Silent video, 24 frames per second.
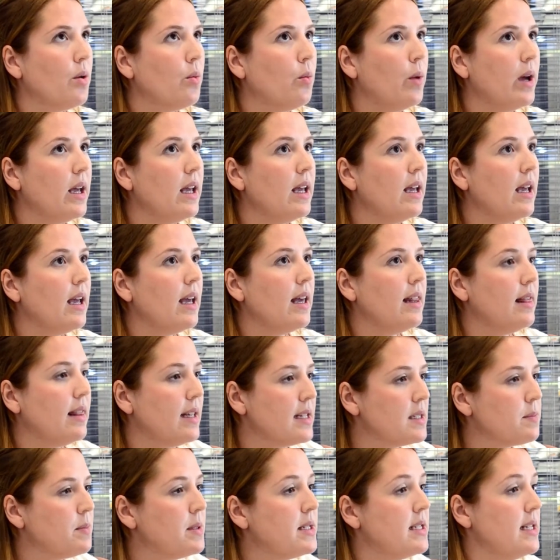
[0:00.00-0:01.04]
we, in
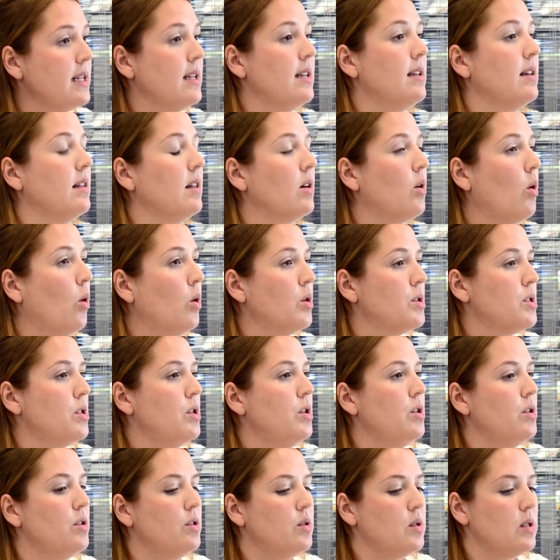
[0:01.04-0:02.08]
this particular course,
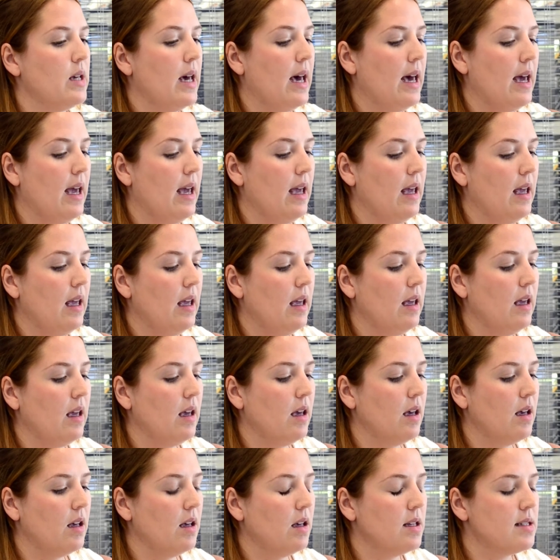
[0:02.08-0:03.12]
use a
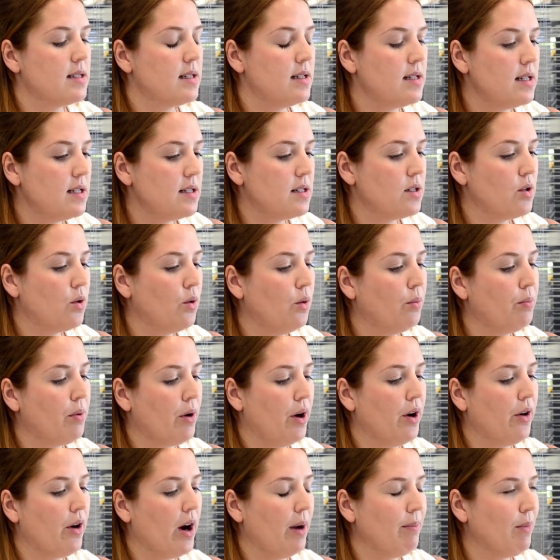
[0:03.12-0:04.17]
statistical
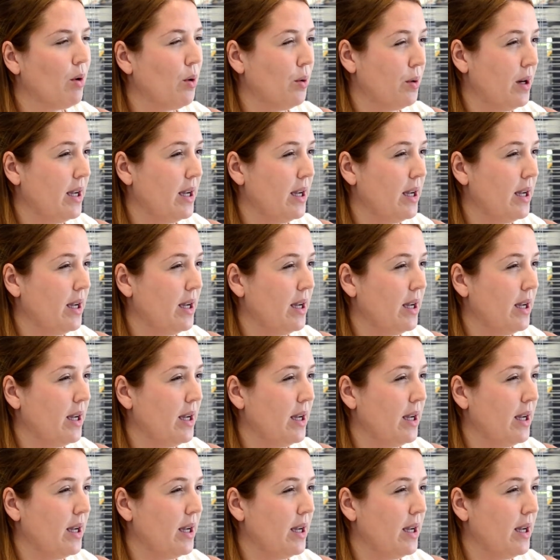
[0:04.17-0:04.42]
program called